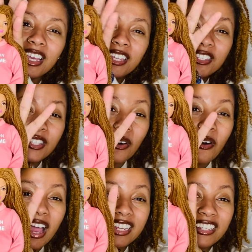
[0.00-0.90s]
So
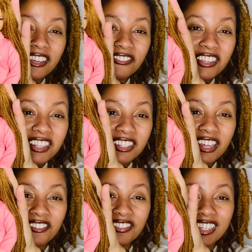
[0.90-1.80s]
I definitely
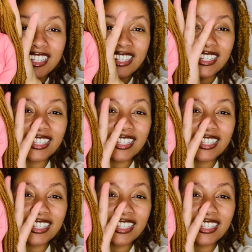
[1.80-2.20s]
love this.